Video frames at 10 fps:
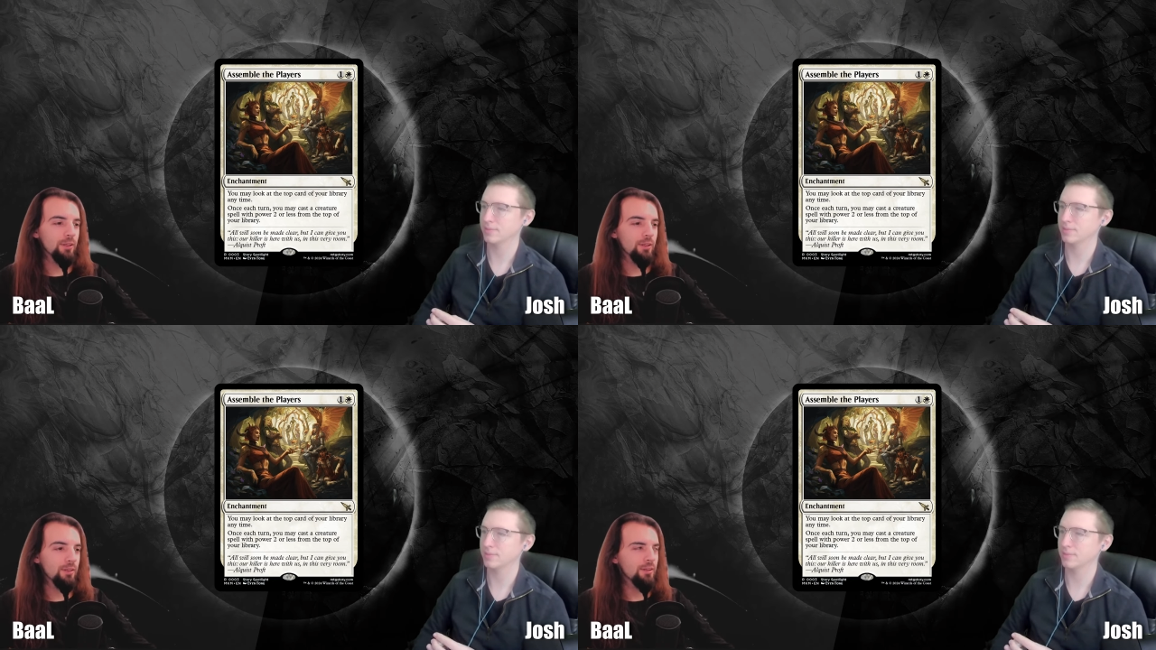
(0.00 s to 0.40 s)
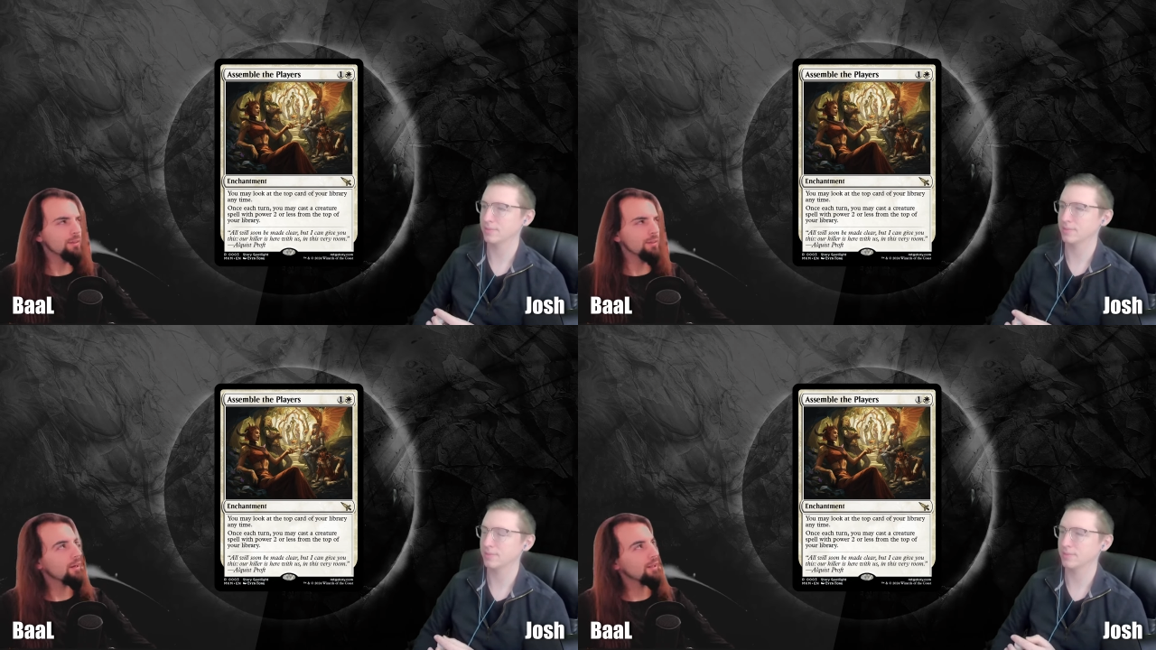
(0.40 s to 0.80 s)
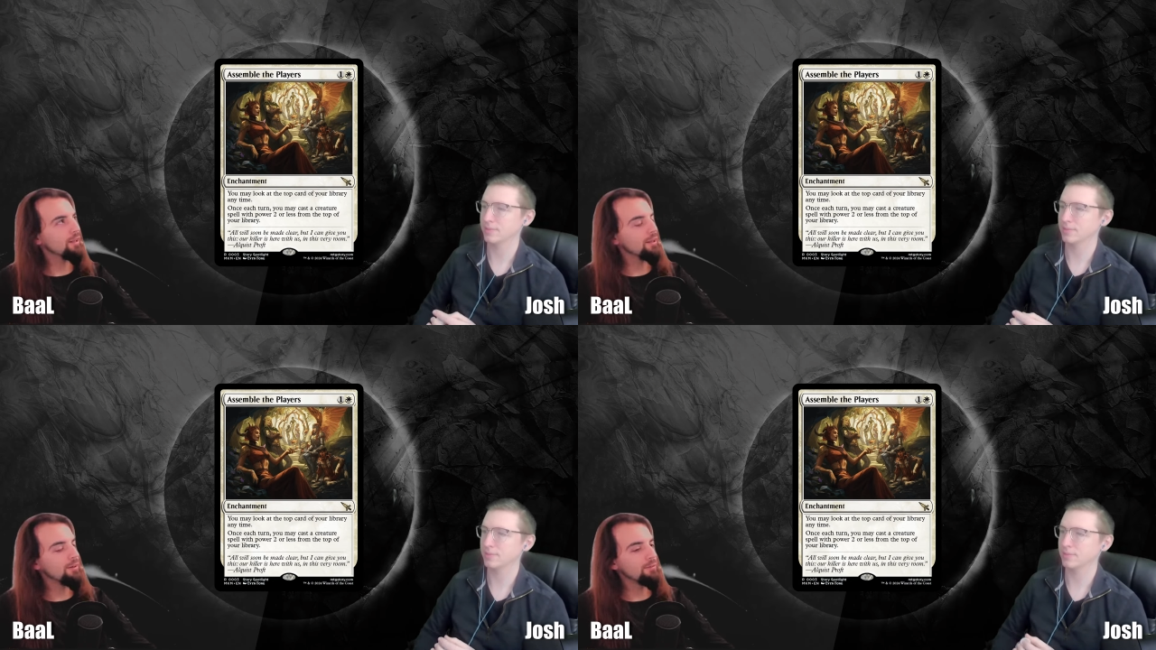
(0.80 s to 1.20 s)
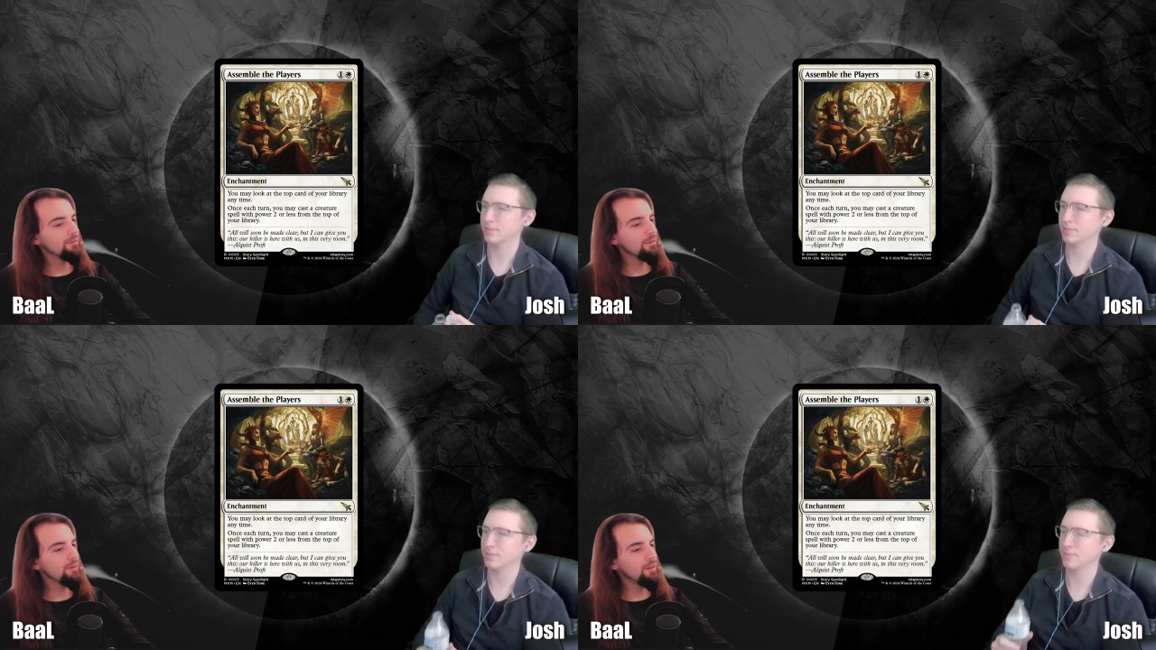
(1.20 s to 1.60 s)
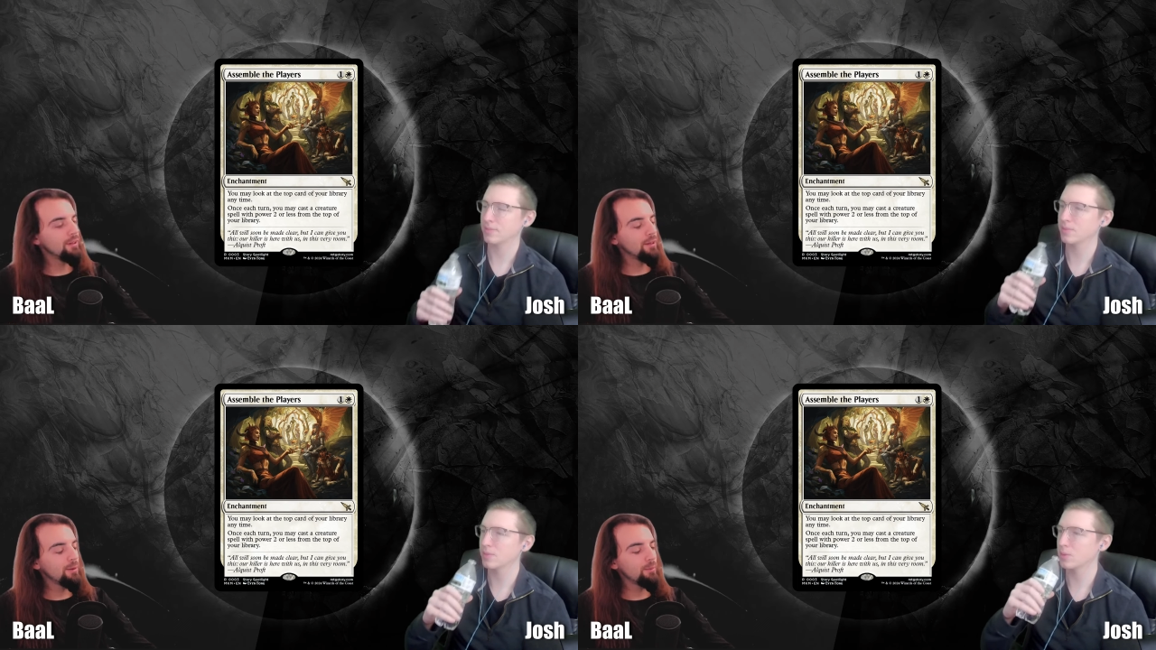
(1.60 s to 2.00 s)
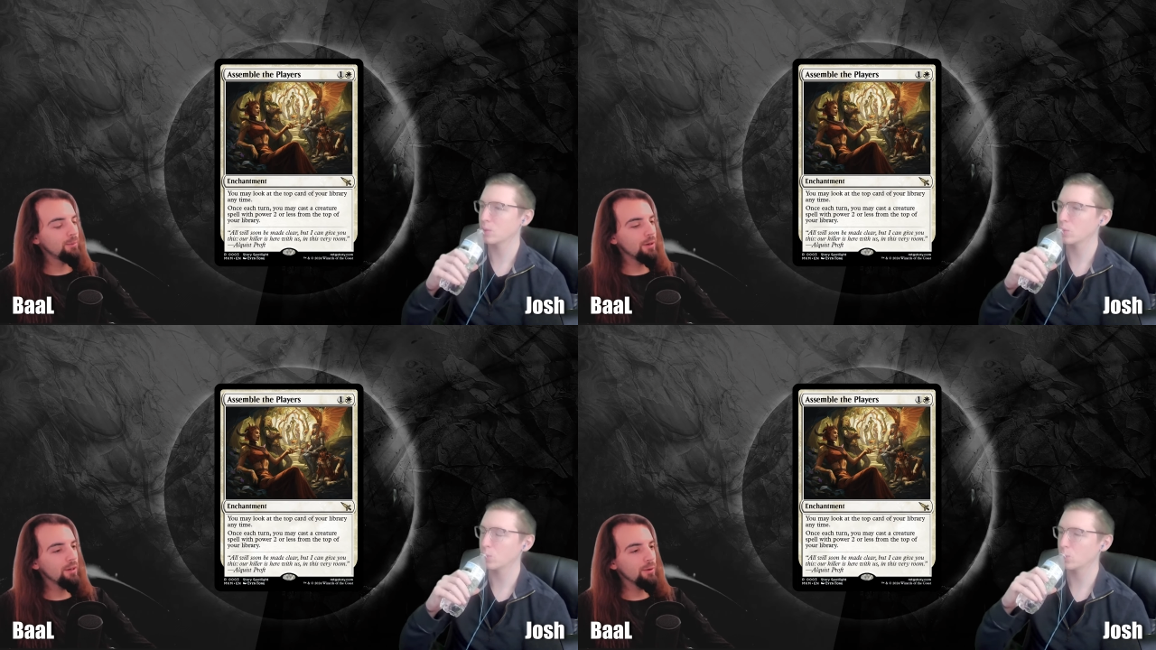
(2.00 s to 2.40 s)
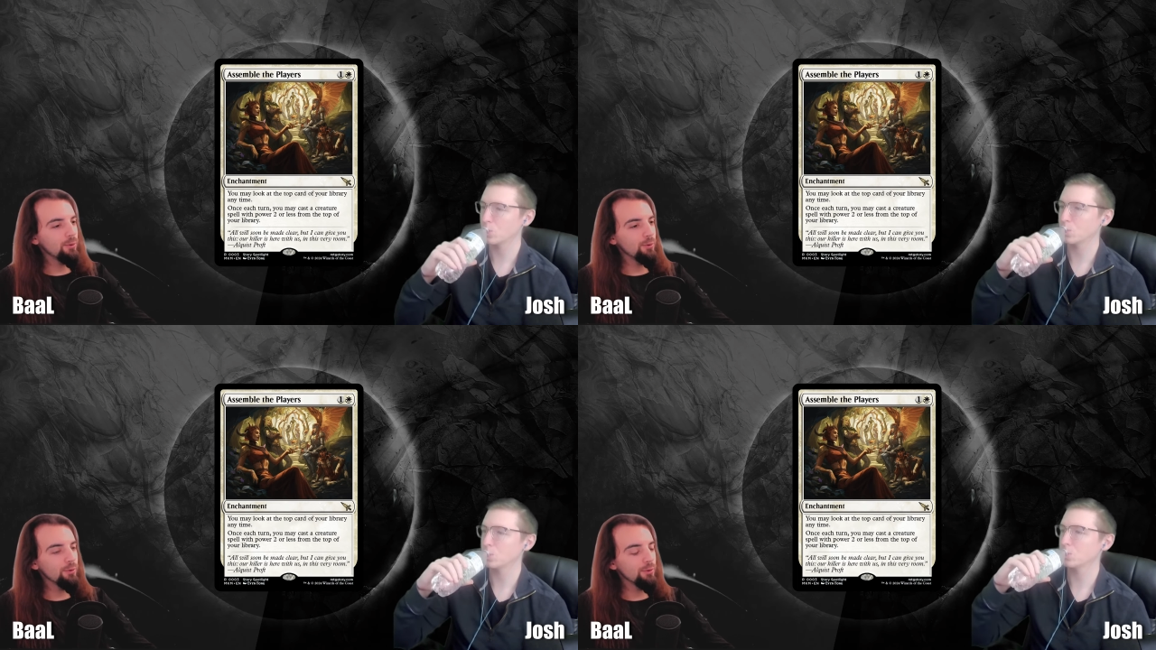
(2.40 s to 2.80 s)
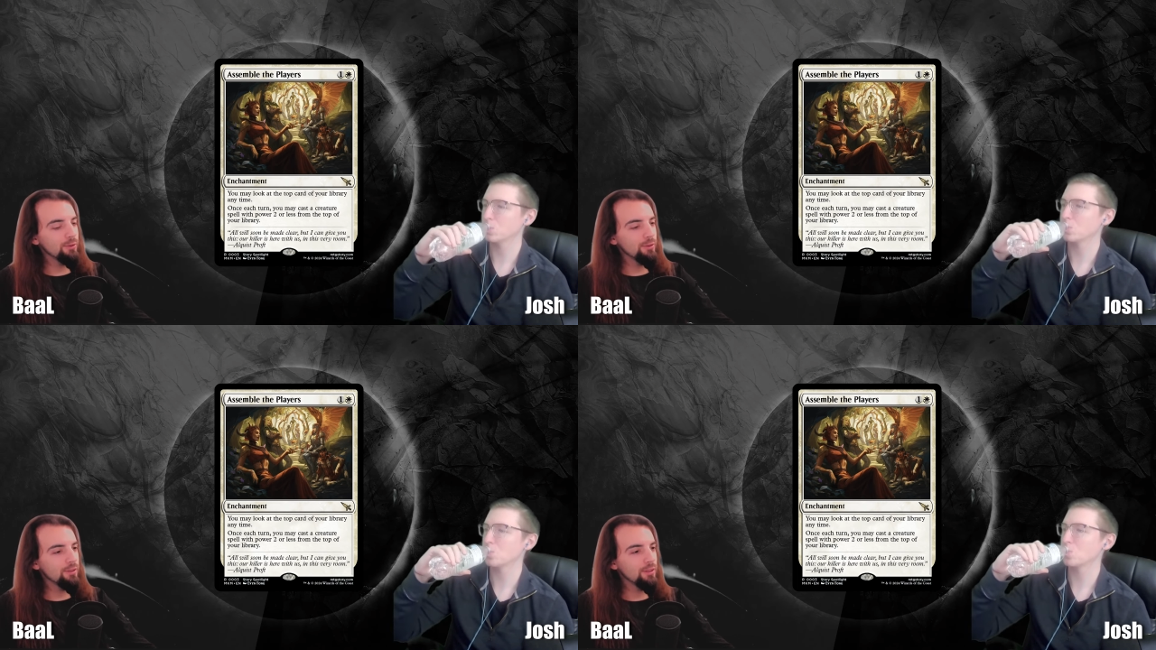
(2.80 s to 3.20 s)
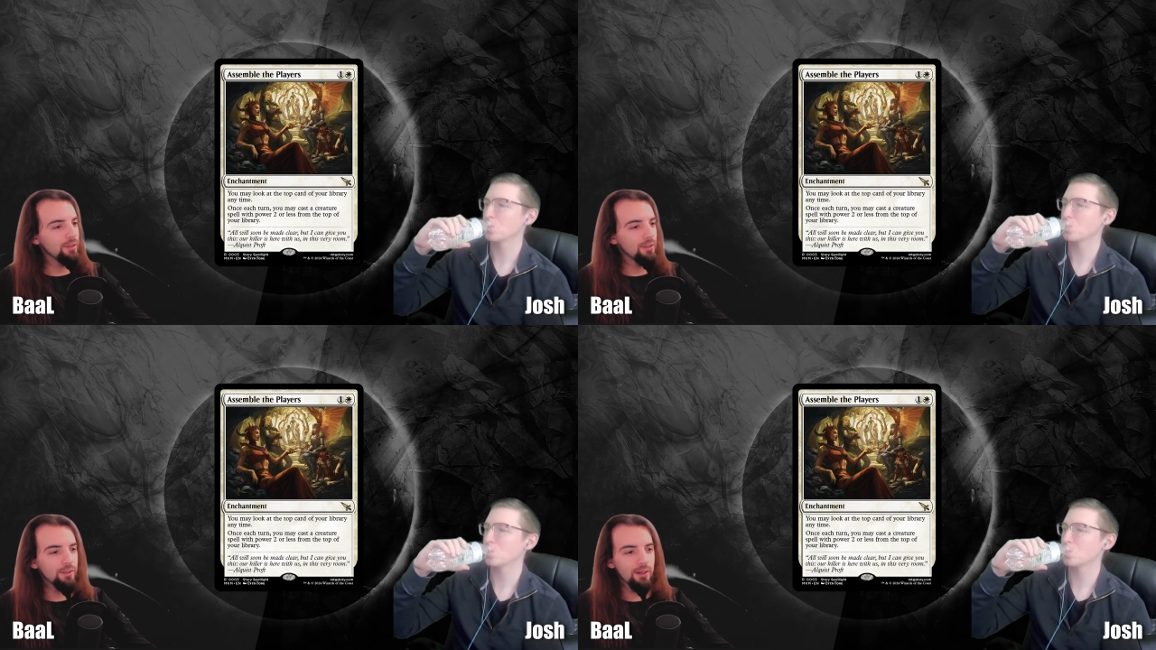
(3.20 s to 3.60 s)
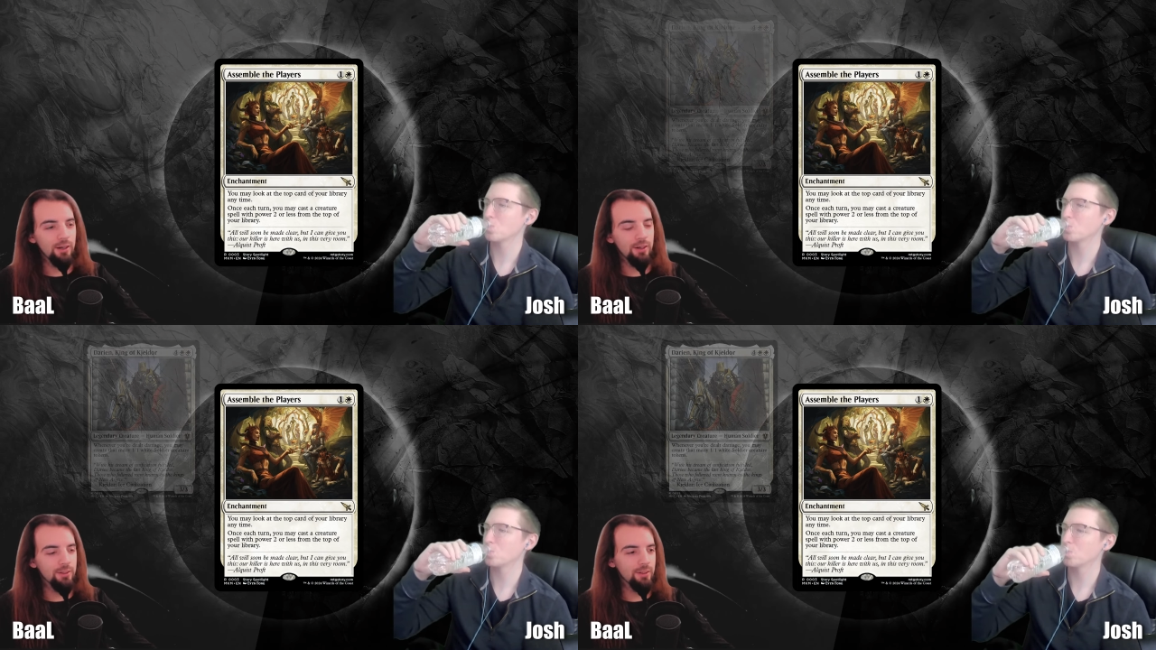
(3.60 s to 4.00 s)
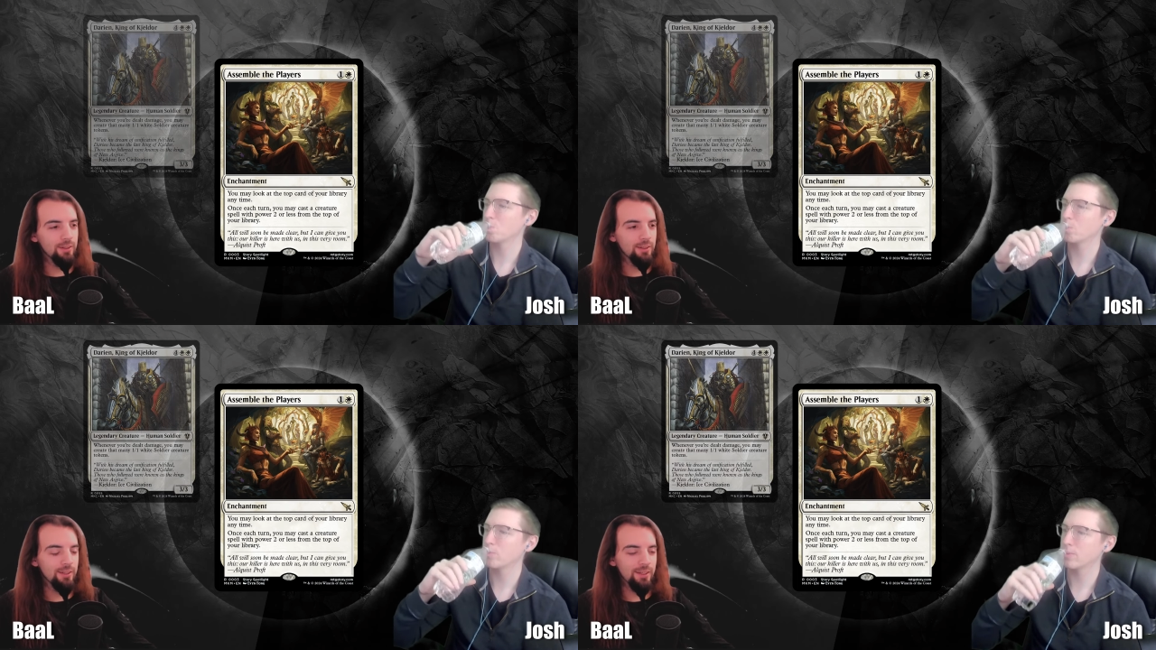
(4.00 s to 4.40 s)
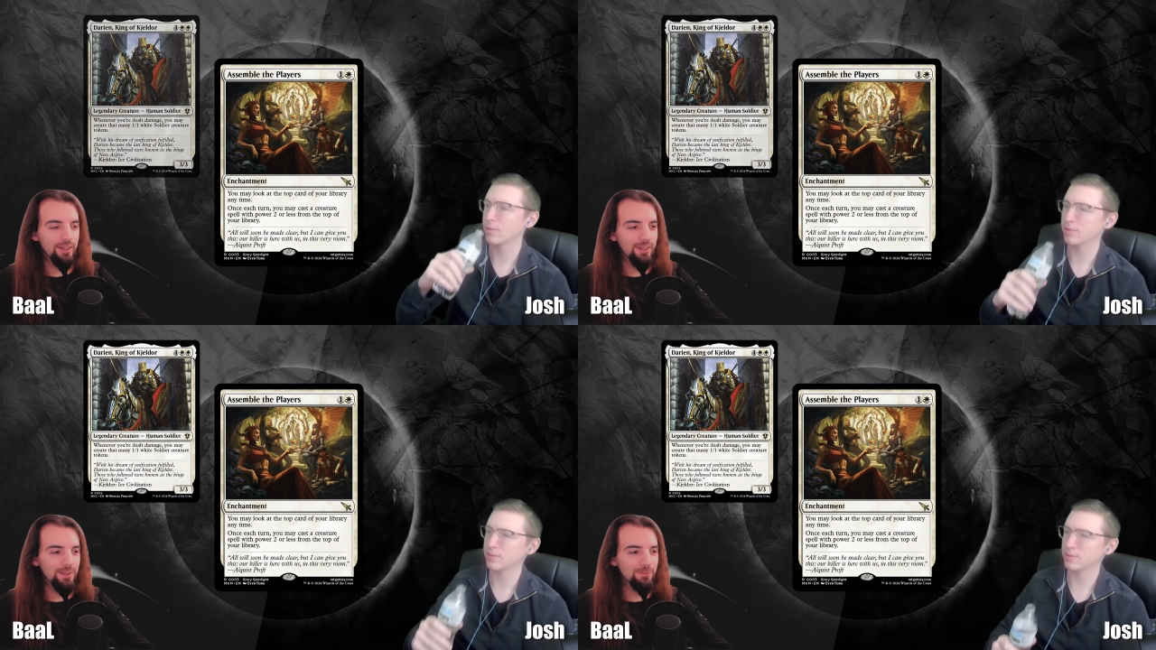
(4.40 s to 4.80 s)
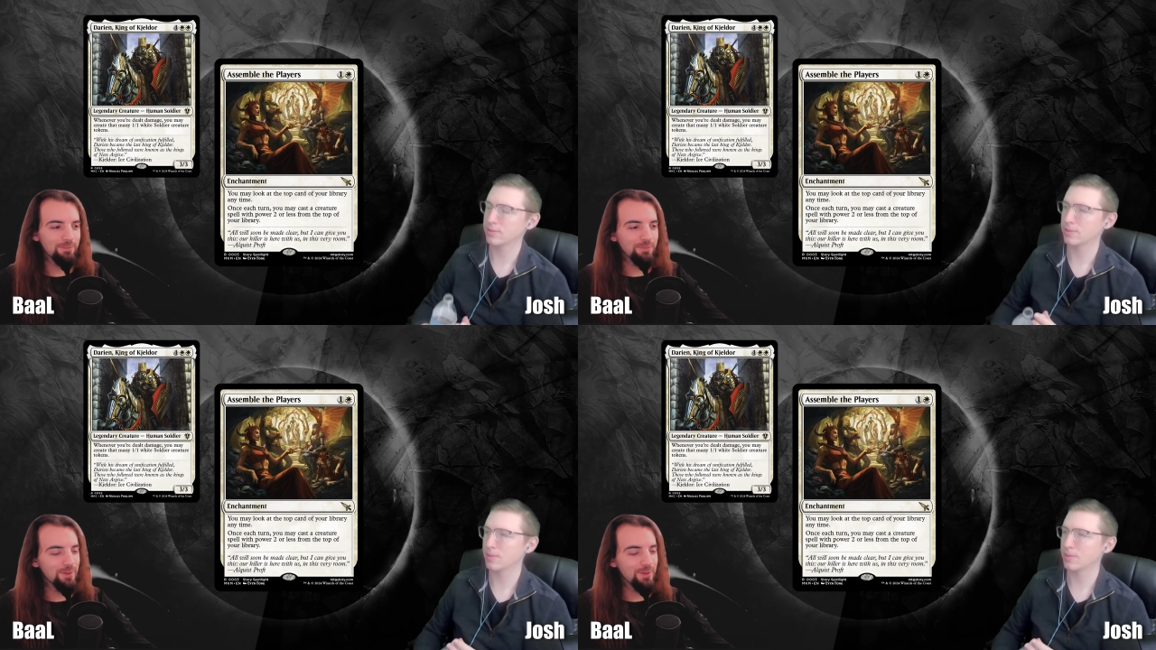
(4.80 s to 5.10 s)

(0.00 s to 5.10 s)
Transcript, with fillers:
Speaker 1: I I love my old Darien um,